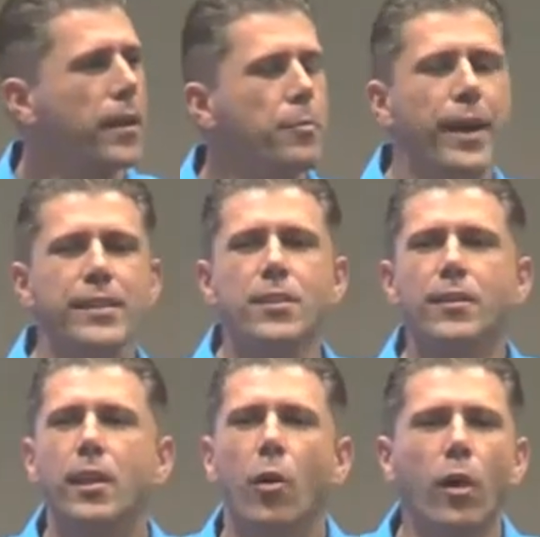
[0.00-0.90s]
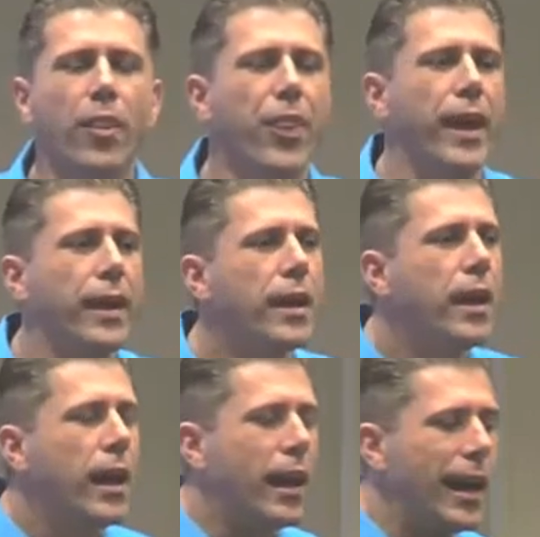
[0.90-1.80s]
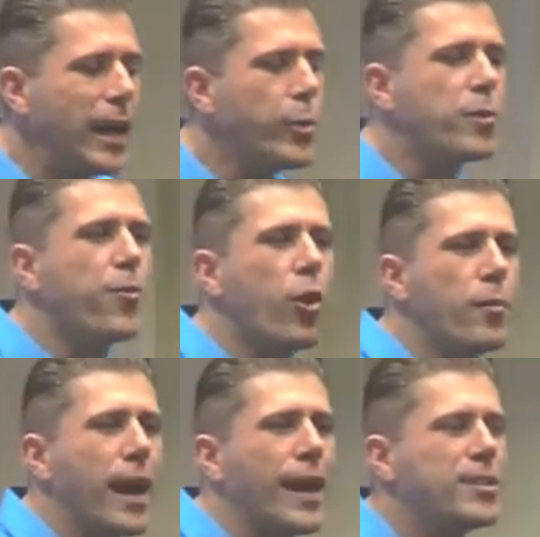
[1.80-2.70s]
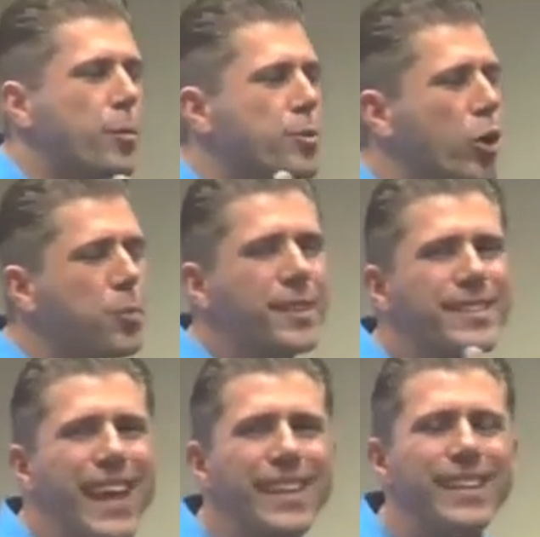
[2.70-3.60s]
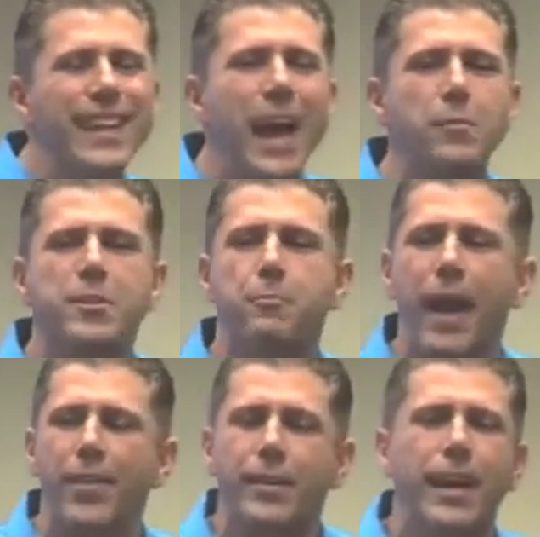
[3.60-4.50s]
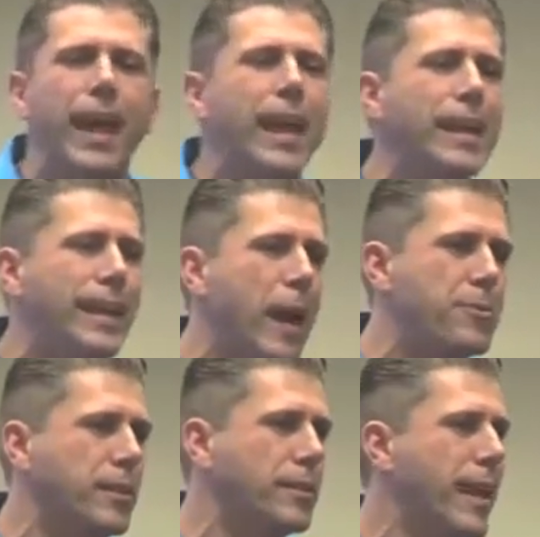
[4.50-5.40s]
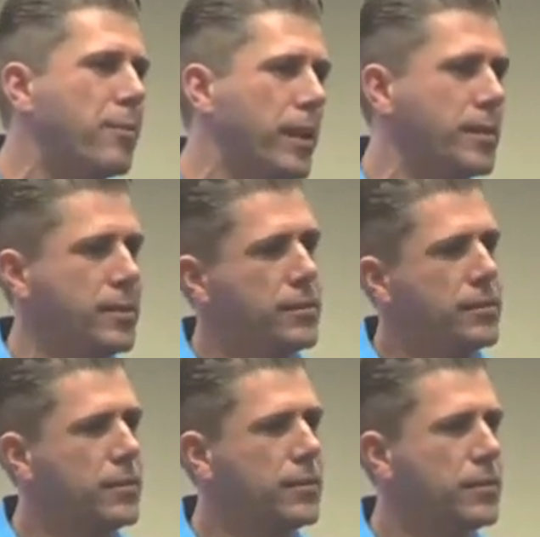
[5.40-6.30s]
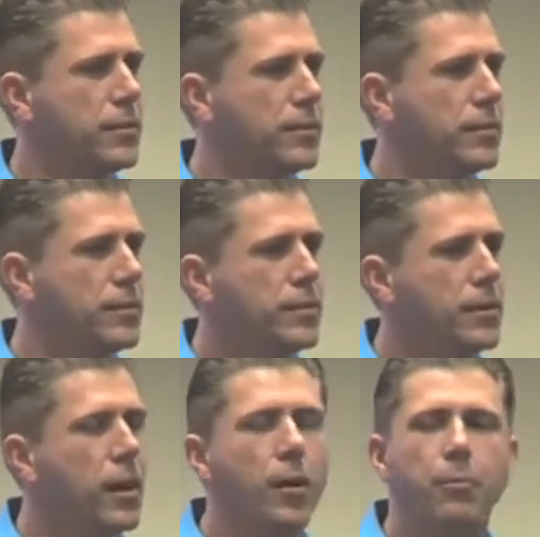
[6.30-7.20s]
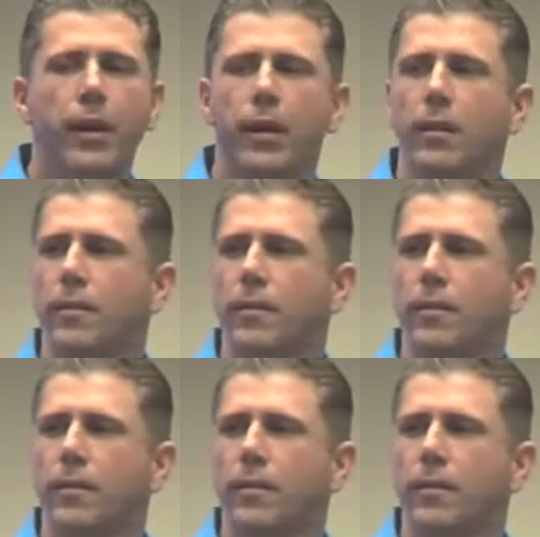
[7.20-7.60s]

But that's not the only thing a liquid formula is absorbed 10 times better than any capsule tablet or pill.